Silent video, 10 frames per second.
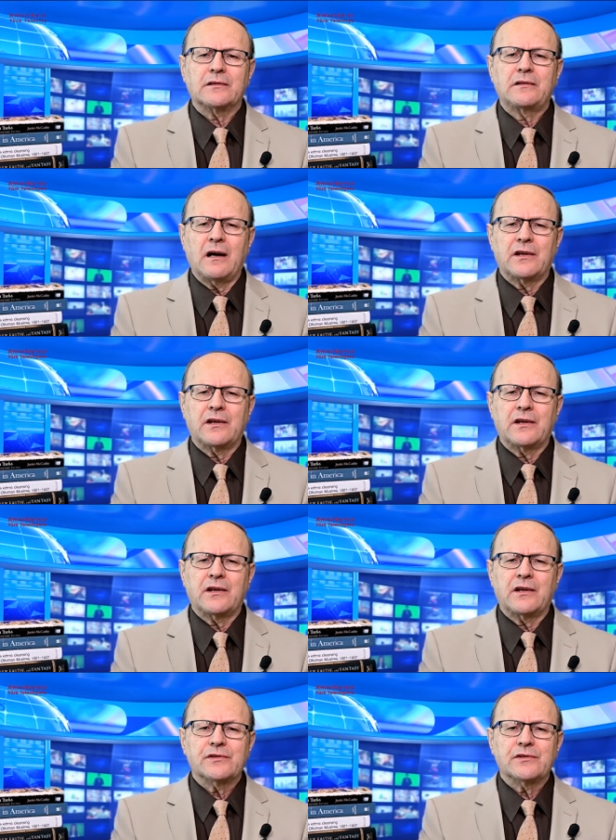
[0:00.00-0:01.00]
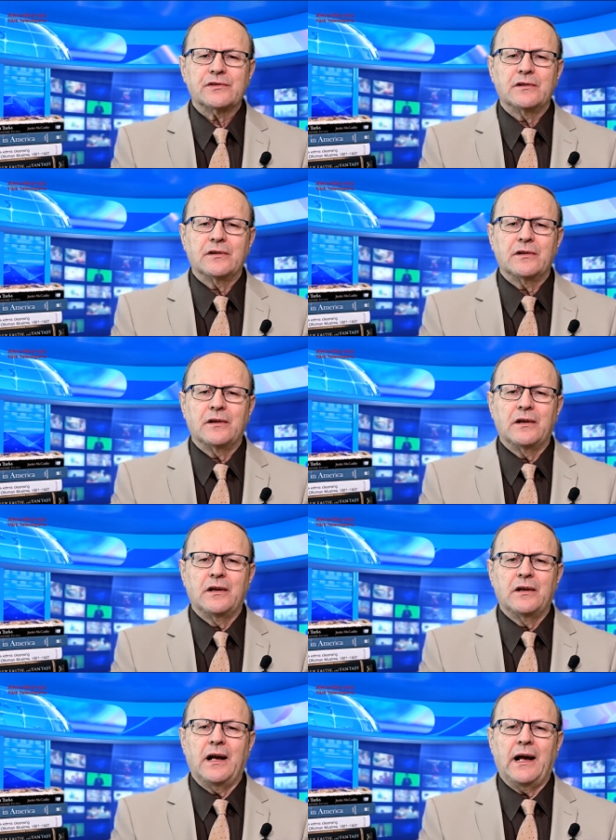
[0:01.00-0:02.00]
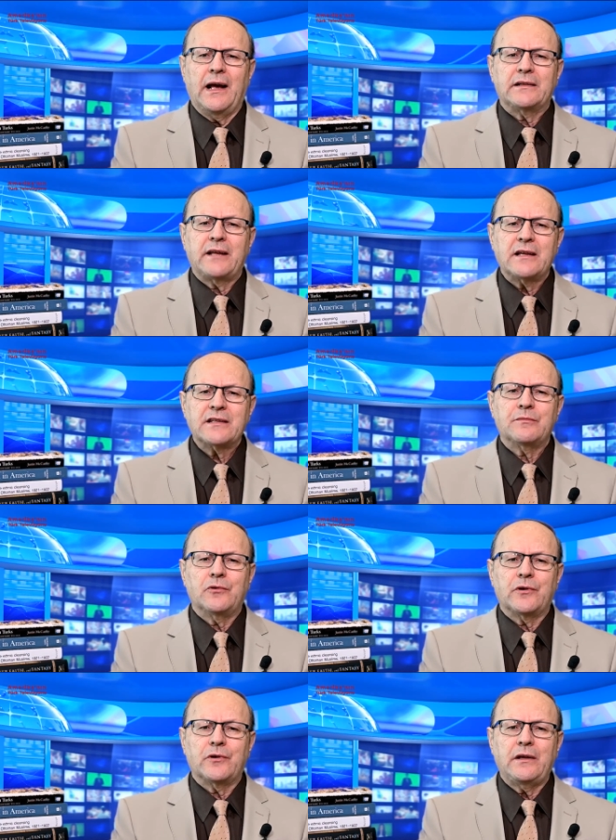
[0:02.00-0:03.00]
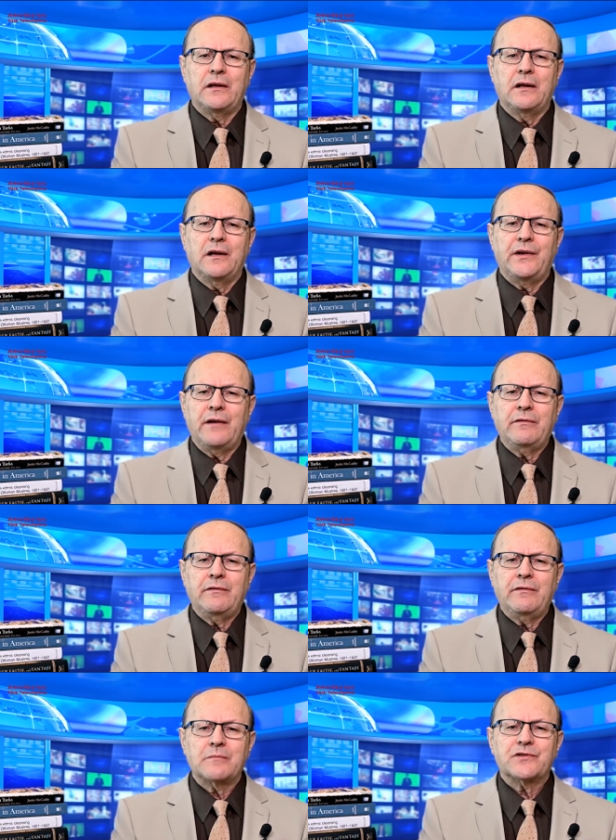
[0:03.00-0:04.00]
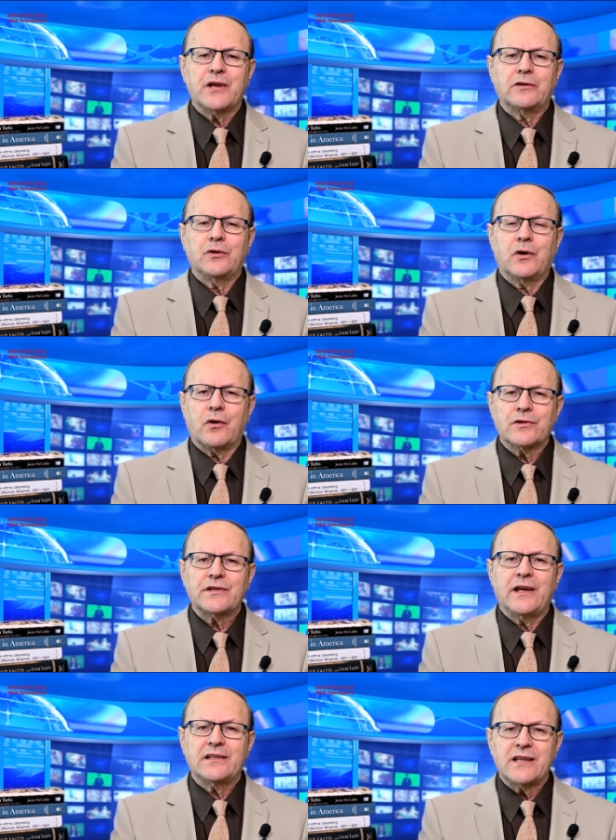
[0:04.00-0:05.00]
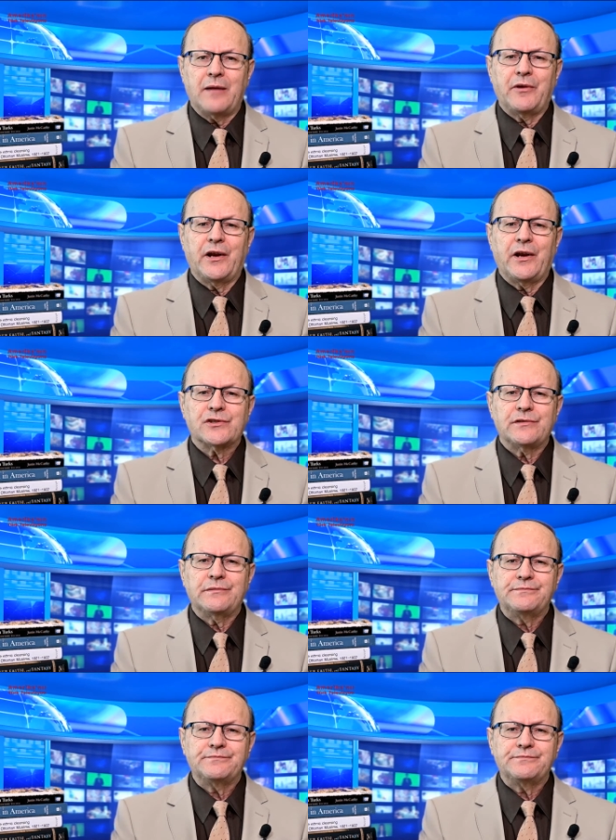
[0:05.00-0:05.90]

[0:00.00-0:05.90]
on documents and testimony, never subject to cross-examination.